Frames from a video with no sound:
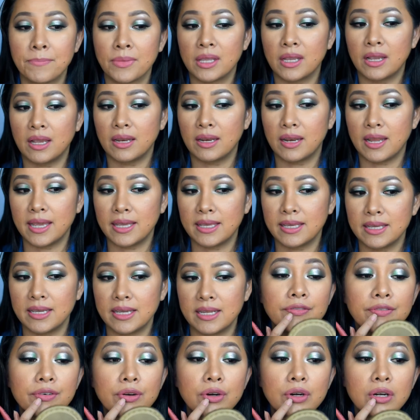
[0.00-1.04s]
I like it.
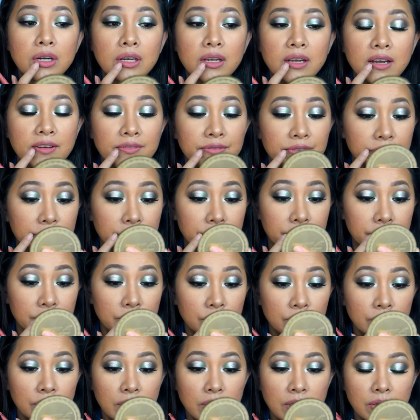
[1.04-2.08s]
For
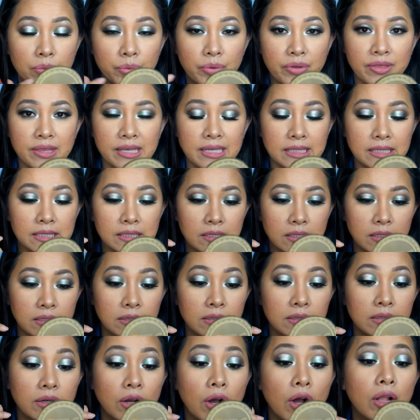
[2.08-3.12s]
coverage with this
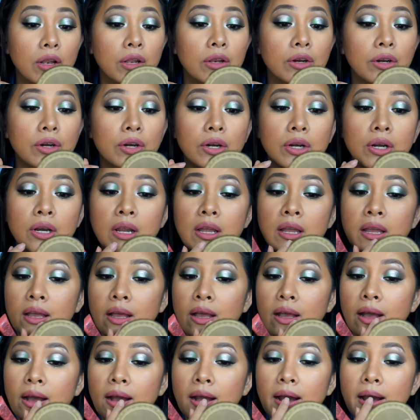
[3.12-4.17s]
color,
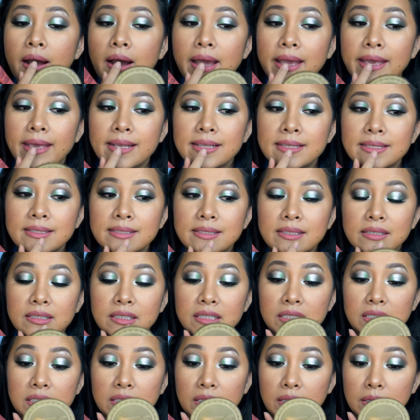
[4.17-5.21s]
I can still
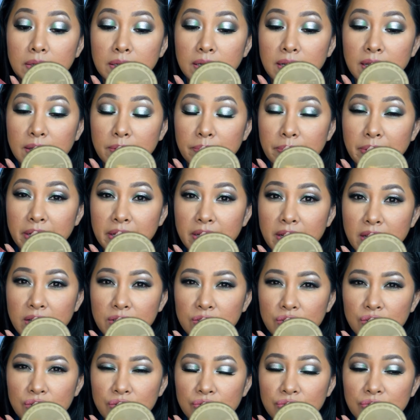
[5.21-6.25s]
see like my
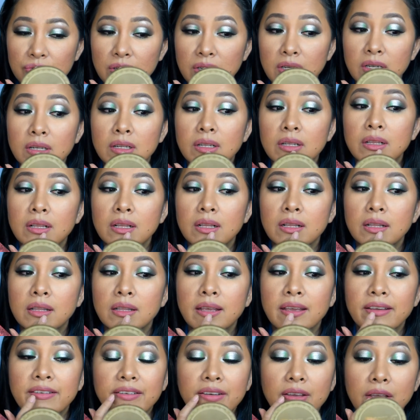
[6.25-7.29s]
natural
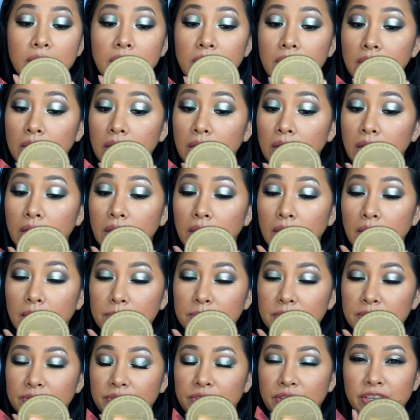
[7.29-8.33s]
like
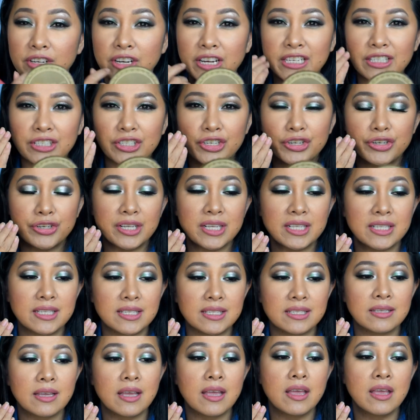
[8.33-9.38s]
lips over here
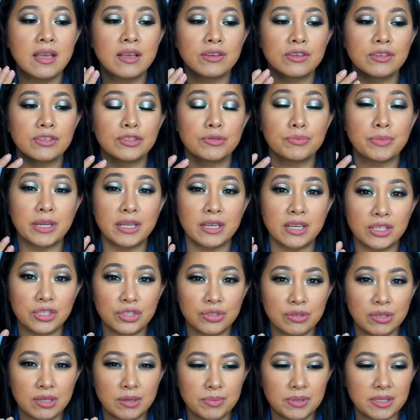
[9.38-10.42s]
underneath, because my
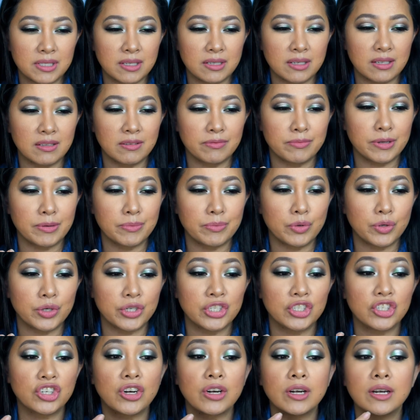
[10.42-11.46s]
natural lip is a little bit more
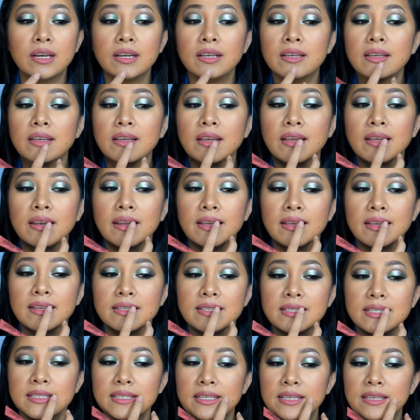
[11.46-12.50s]
dark, and I can
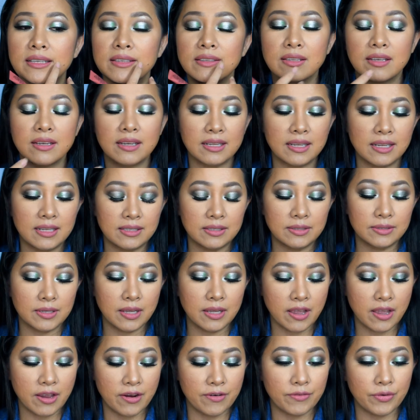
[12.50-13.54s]
see in that
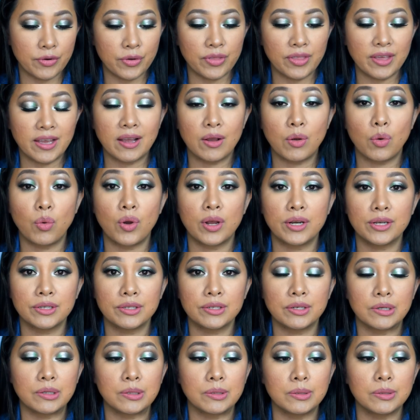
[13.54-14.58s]
for that one
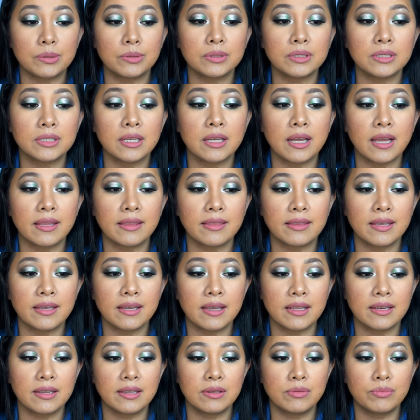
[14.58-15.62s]
coat, I think
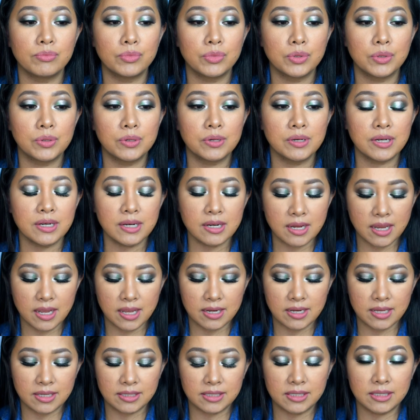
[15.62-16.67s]
I need more.
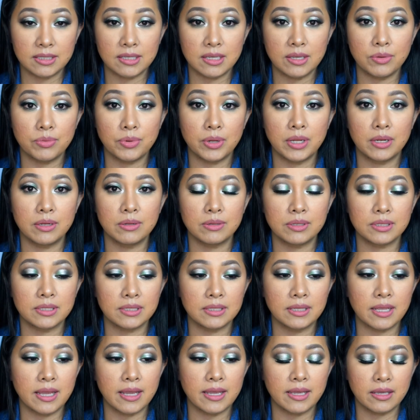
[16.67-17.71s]
And let's see what it looks
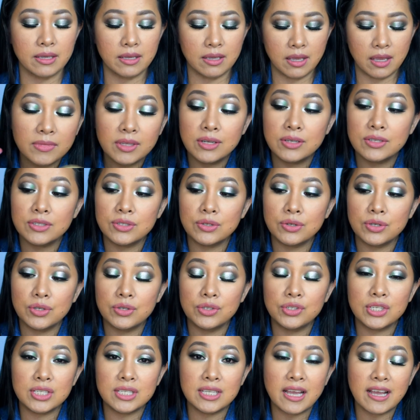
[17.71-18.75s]
like. So you
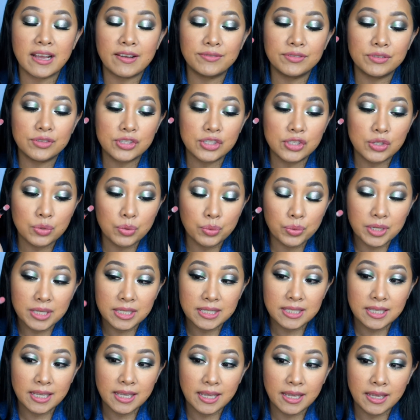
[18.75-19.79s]
just have to
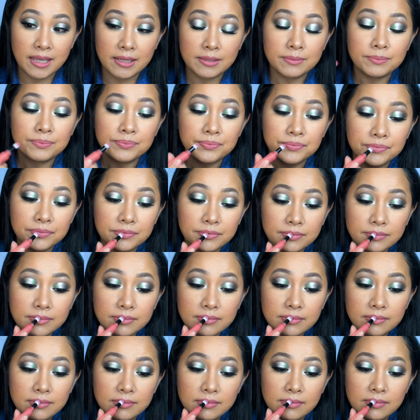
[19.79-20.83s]
squeeze in
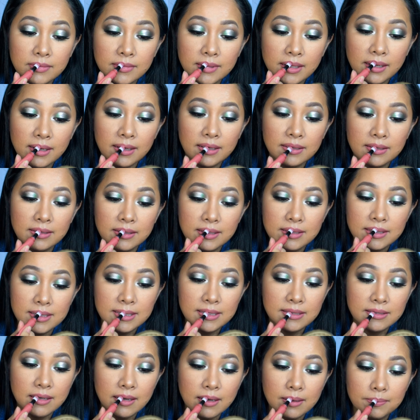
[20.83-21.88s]
and then
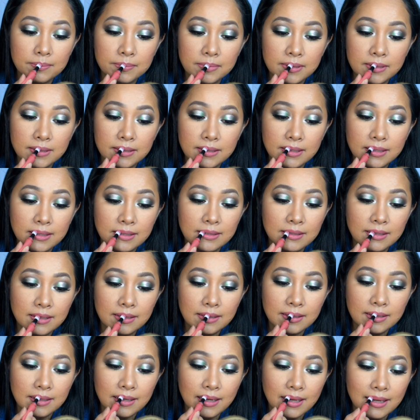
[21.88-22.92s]
stamp and
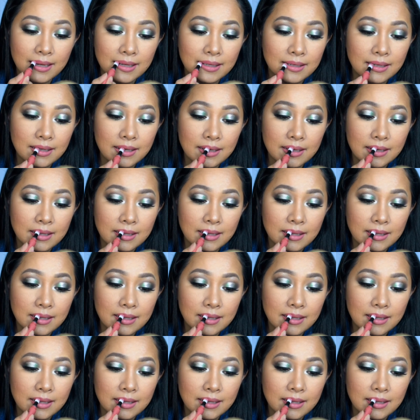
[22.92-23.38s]
then glide.